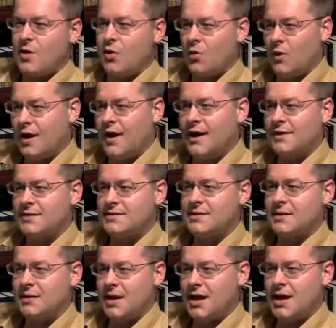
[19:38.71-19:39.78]
Why does
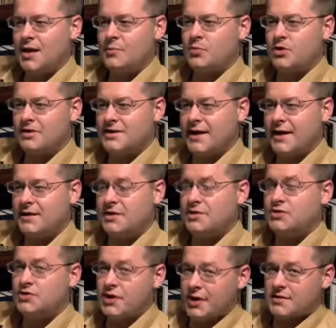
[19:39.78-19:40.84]
Allah
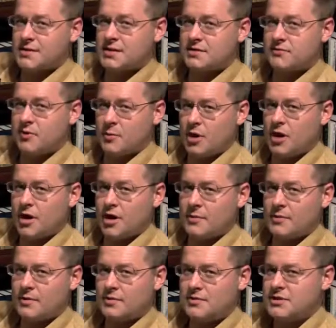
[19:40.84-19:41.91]
protect Jesus from
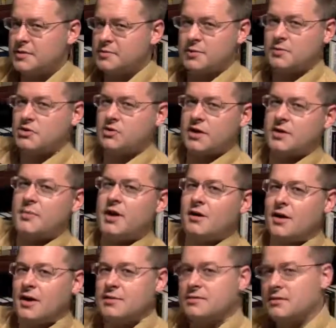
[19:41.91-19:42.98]
harm, zips him straight to
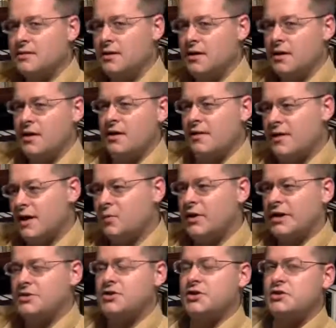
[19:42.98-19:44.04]
paradise, then
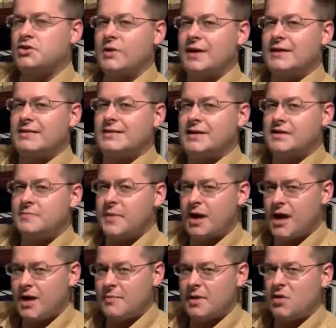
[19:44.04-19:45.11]
when he turns around and sees
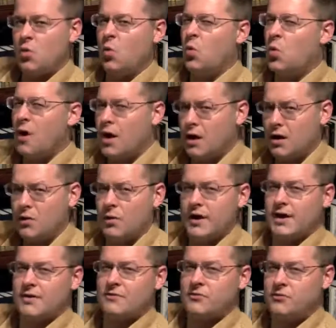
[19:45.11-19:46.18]
Muhammad
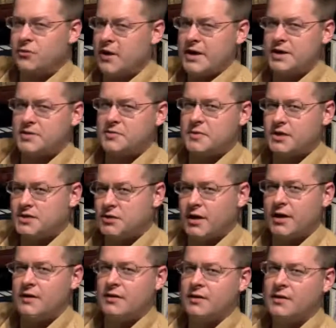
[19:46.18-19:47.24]
wallowing in freakish
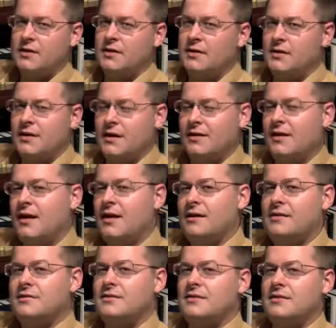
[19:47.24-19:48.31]
misery, Allah
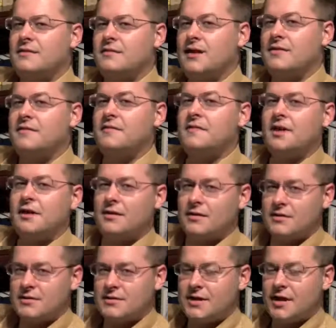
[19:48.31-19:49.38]
doesn't lift a
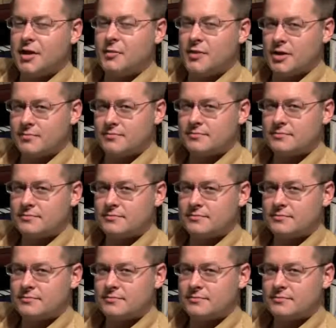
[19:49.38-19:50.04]
finger to help him?